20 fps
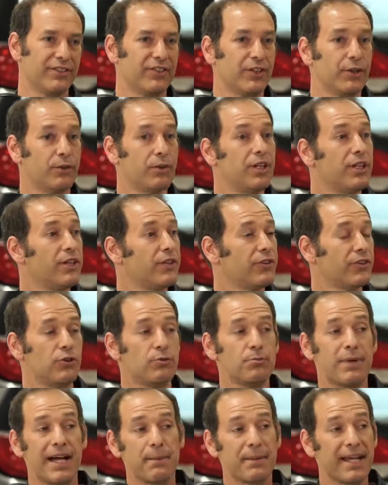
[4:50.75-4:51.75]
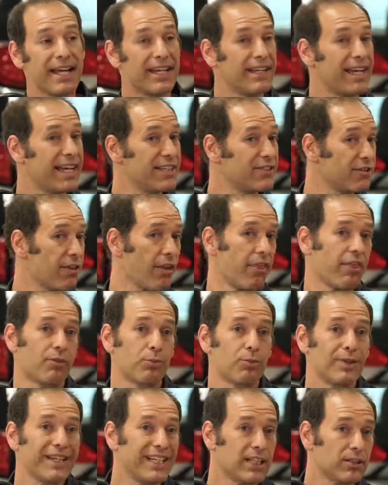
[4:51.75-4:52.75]
So you might get a nice
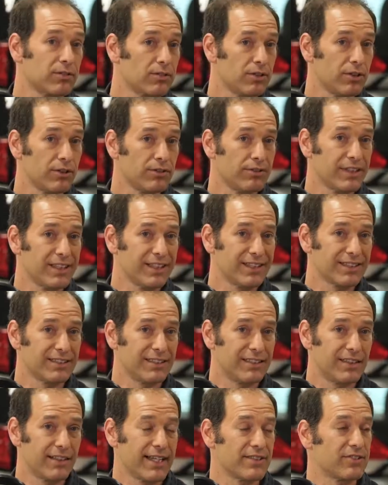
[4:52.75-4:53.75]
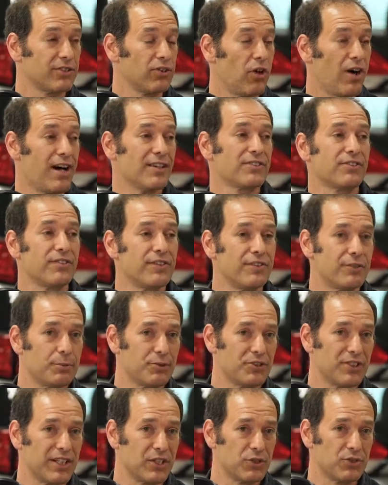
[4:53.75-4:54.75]
3-year-old vehicle that's lost
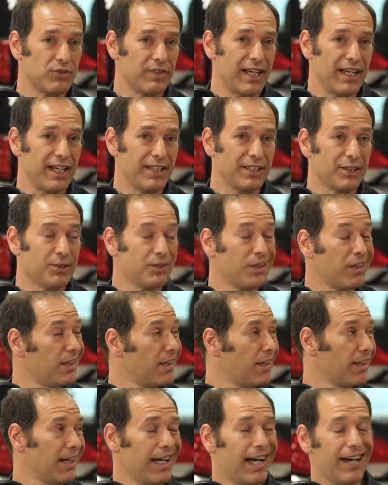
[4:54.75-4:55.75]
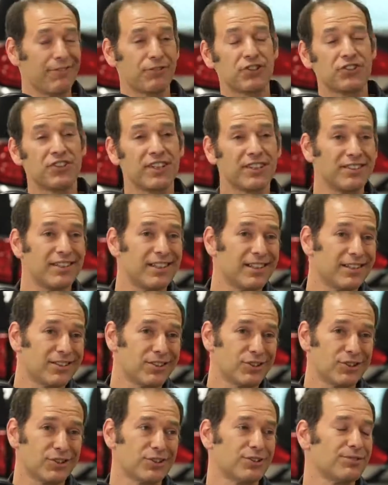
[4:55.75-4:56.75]
50% of its value. After 6
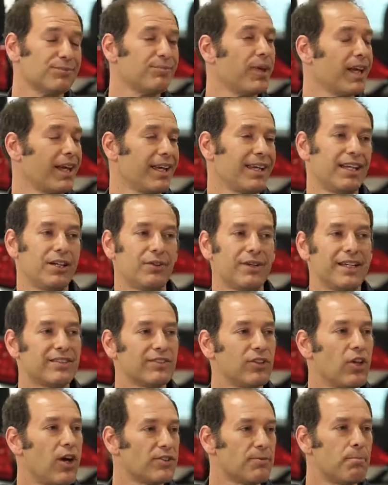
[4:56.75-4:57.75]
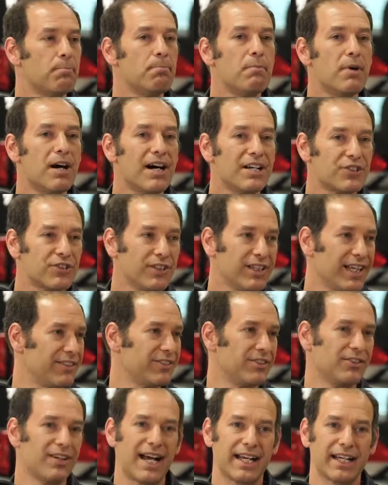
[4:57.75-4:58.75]
years, it's lost much
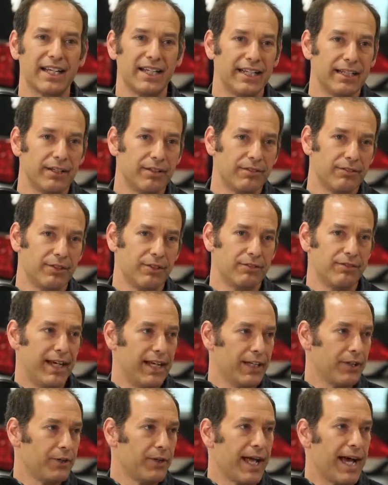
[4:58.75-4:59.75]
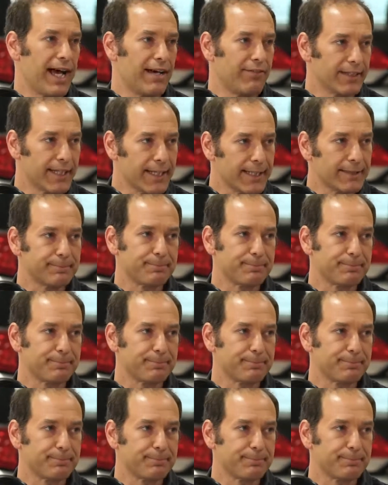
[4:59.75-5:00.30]
less. You're not cutting your value in half again.